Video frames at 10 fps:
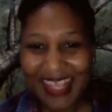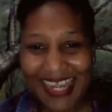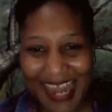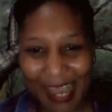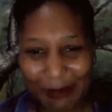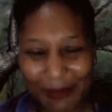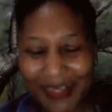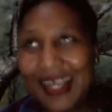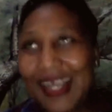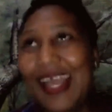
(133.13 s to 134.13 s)
Now,
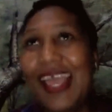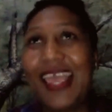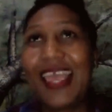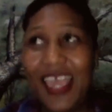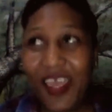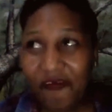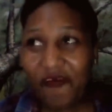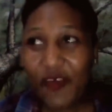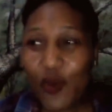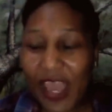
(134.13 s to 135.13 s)
if
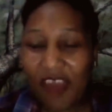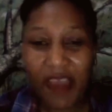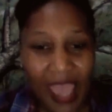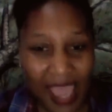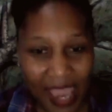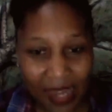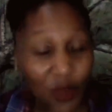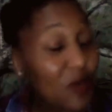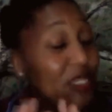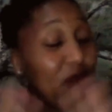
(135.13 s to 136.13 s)
you
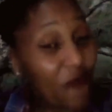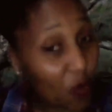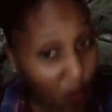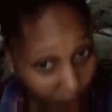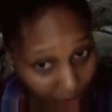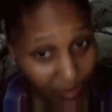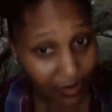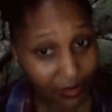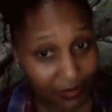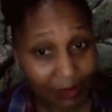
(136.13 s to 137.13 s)
forgot,
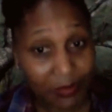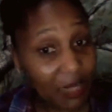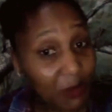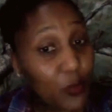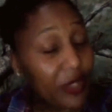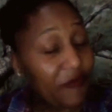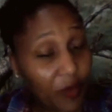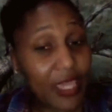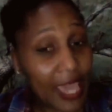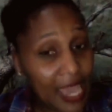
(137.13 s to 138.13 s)
sometimes we
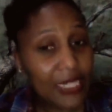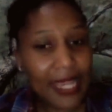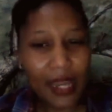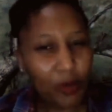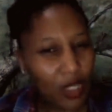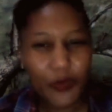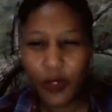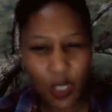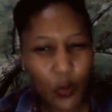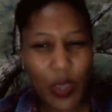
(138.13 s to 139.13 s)
forget, and not
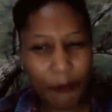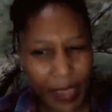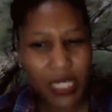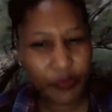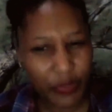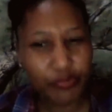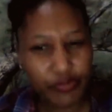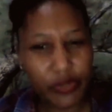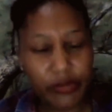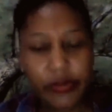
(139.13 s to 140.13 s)
because we are bad
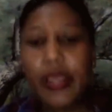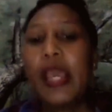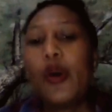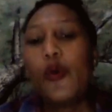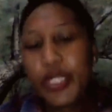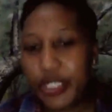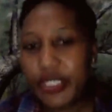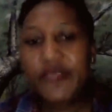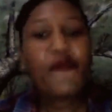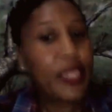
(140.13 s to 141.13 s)
people. We
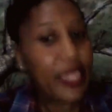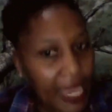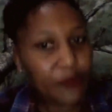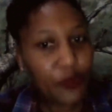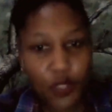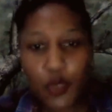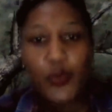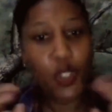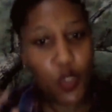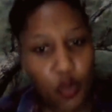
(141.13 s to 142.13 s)
just forget because we're
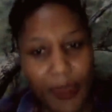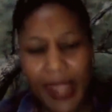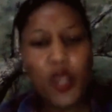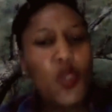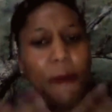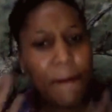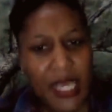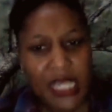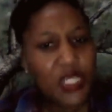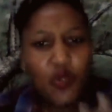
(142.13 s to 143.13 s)
human, and you are
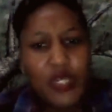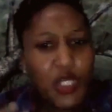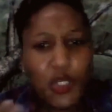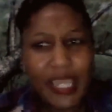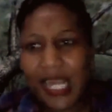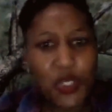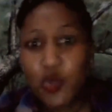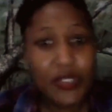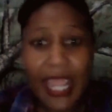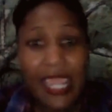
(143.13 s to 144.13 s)
busy, you need to get
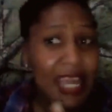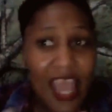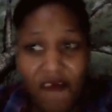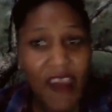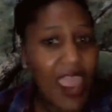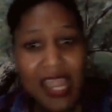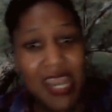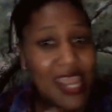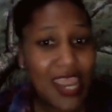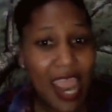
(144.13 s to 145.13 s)
to day 11
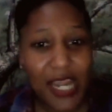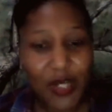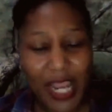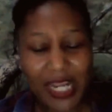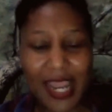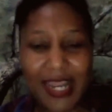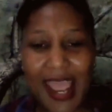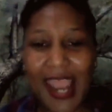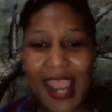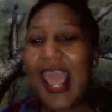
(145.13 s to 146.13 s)

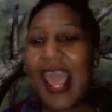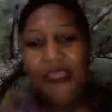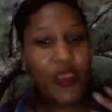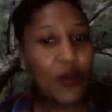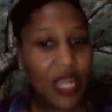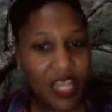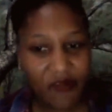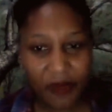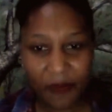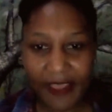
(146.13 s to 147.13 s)
and then you leave
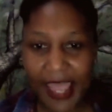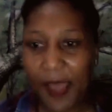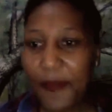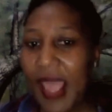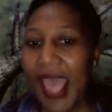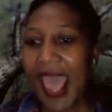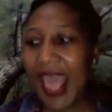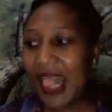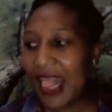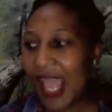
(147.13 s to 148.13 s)
them there.
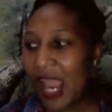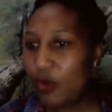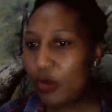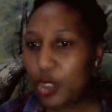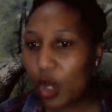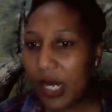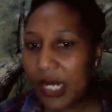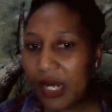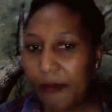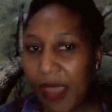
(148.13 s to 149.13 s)
And then you don't
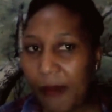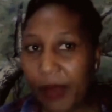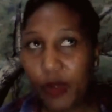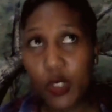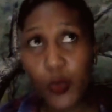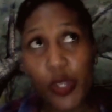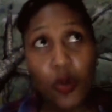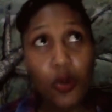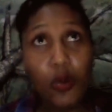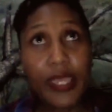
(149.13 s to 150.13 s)
remember, because when you
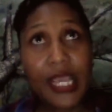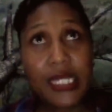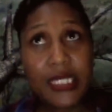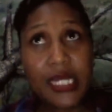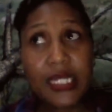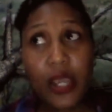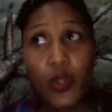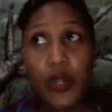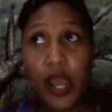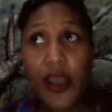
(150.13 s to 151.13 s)
look at it,
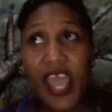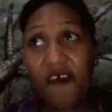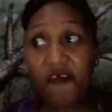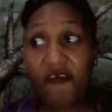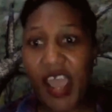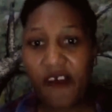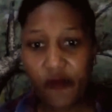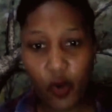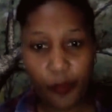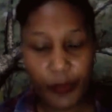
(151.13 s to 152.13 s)
you now have 5
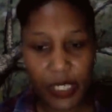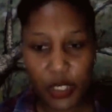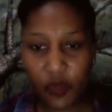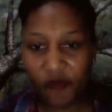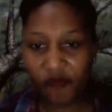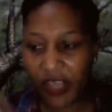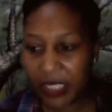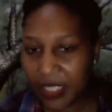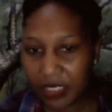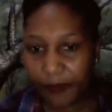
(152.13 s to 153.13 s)
copies. You fix
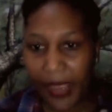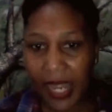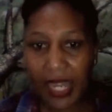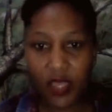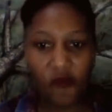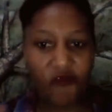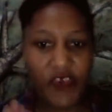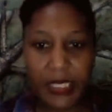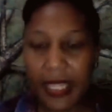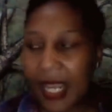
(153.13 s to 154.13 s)
the spelling, you
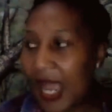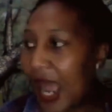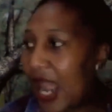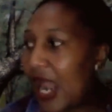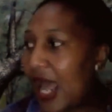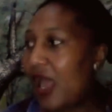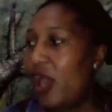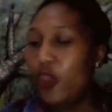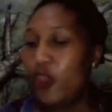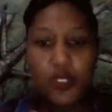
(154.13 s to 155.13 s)
fix the color,
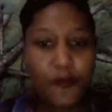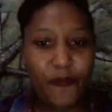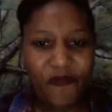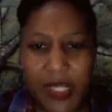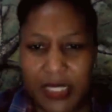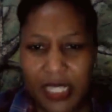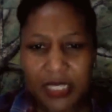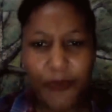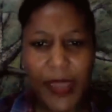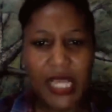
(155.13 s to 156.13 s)
you fix the
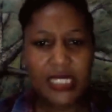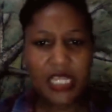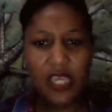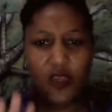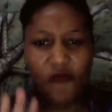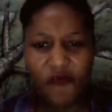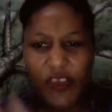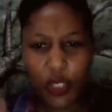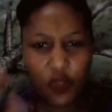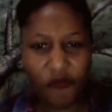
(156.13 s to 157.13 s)
spacing, you
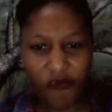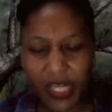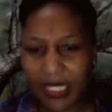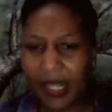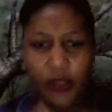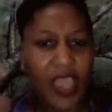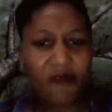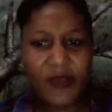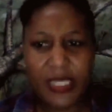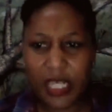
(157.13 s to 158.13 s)
fix, and now you have
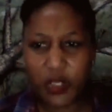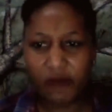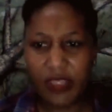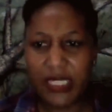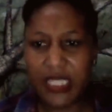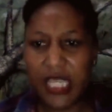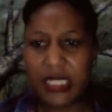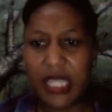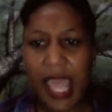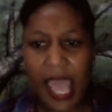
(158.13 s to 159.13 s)
6 of these things
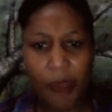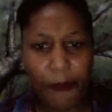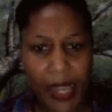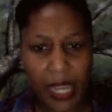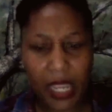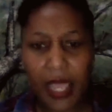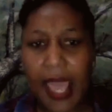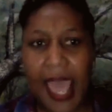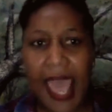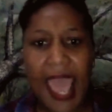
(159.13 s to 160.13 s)
happening,
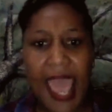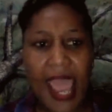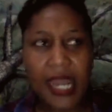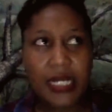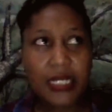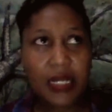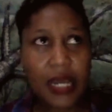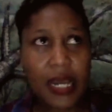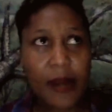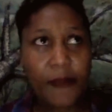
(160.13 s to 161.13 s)
and
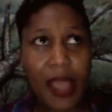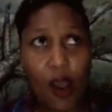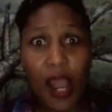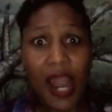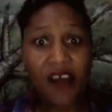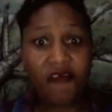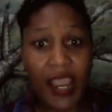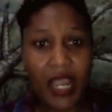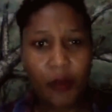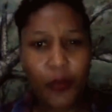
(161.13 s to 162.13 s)
all
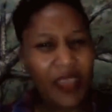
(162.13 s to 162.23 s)
available.